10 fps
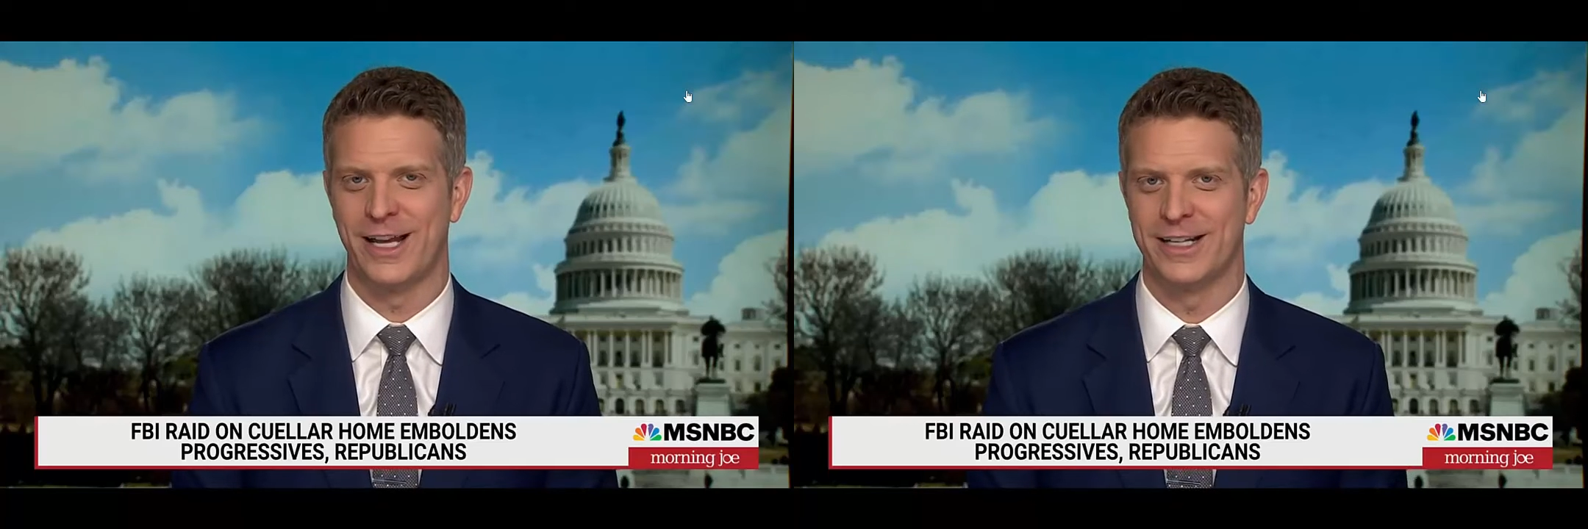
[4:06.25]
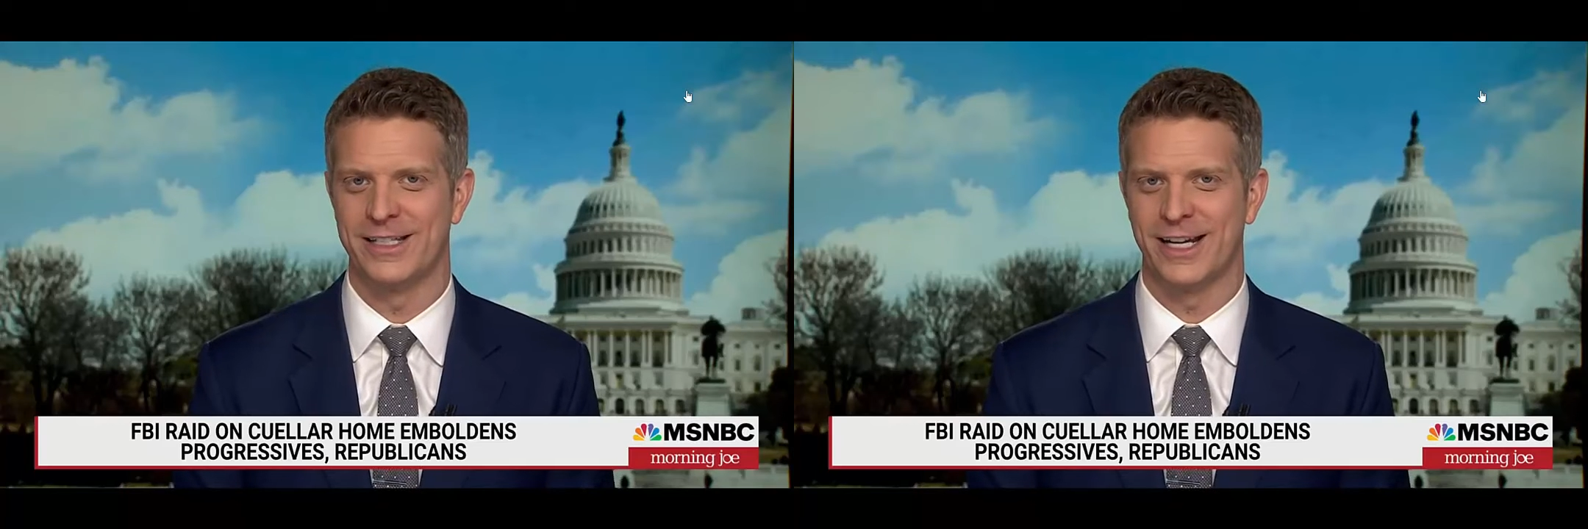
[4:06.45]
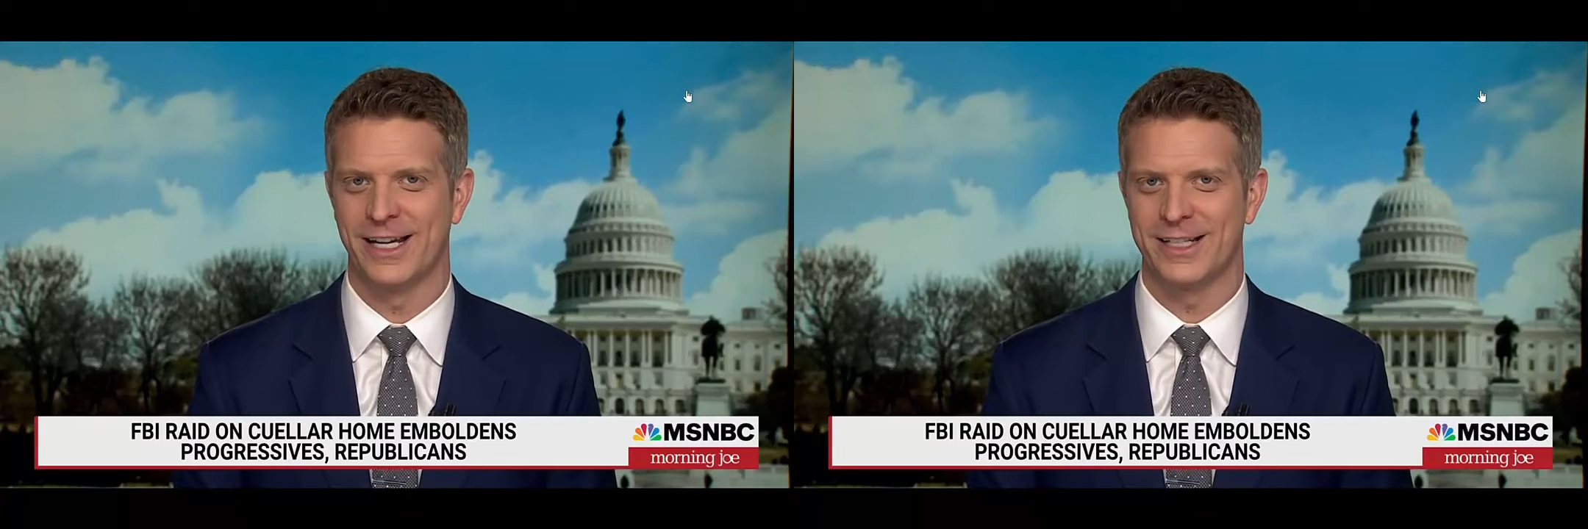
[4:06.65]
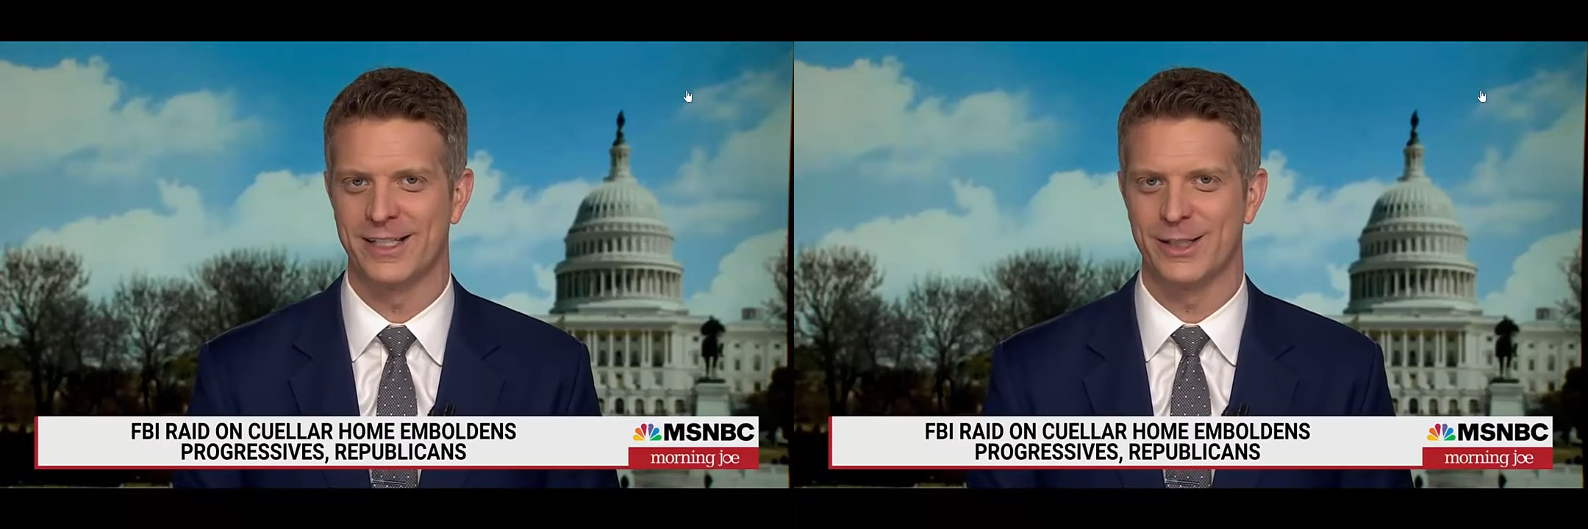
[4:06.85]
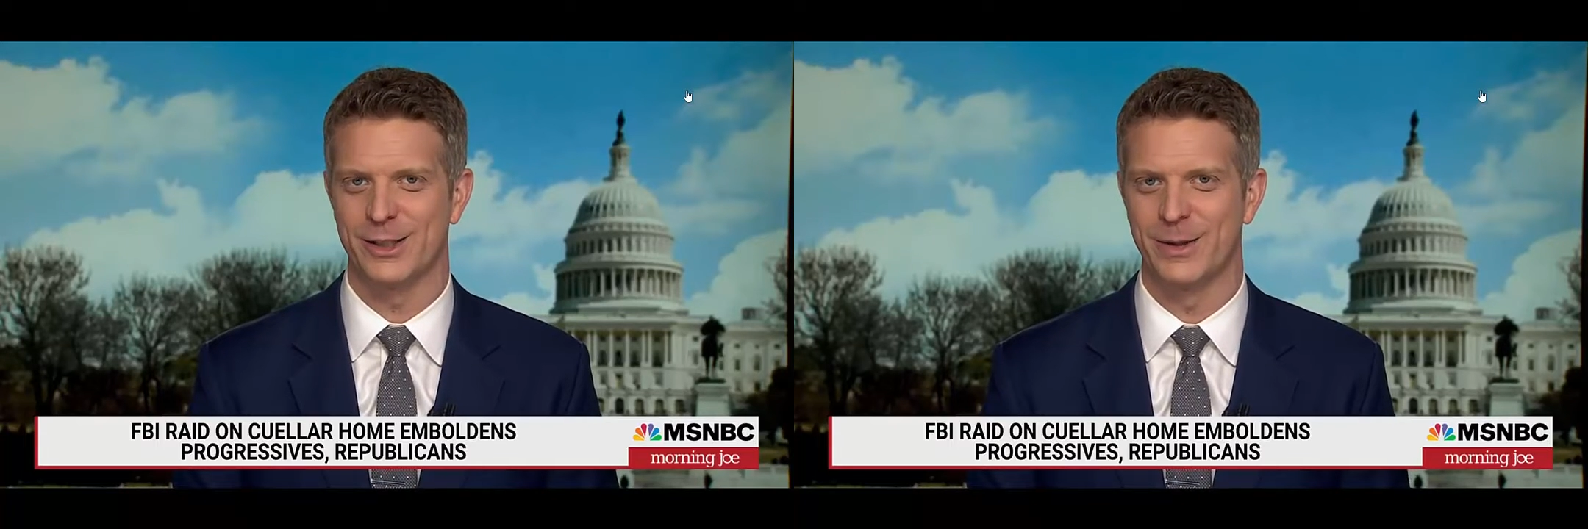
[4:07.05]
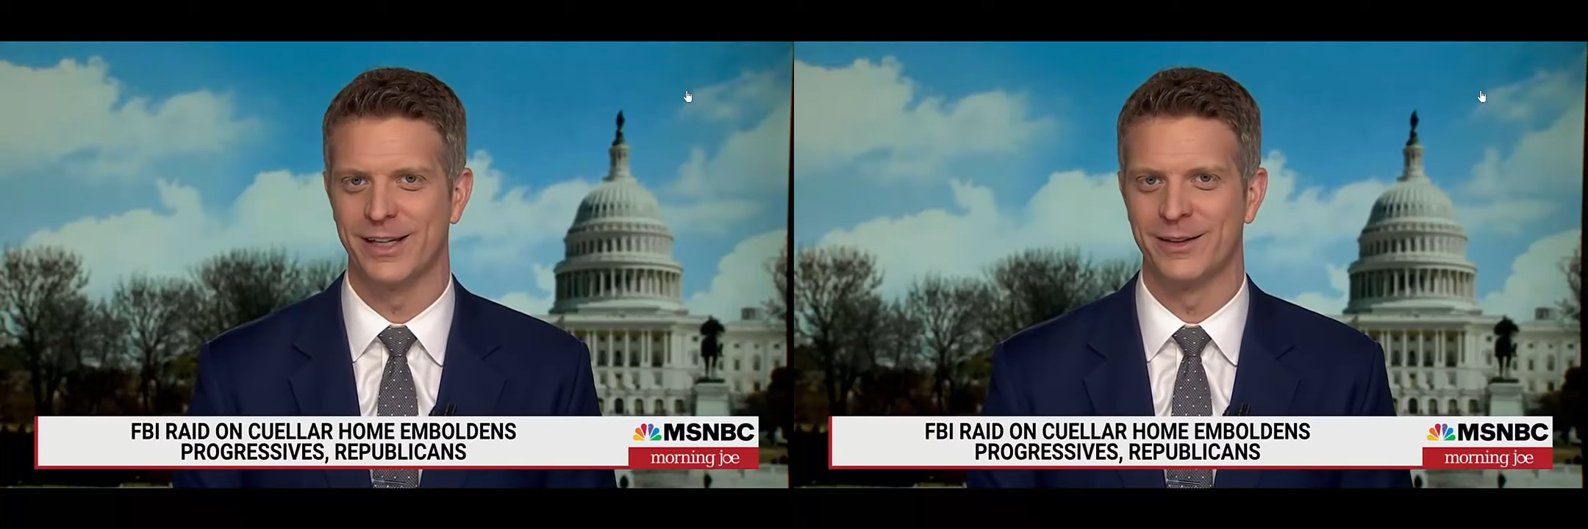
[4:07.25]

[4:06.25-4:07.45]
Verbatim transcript: down in Texas, Mika.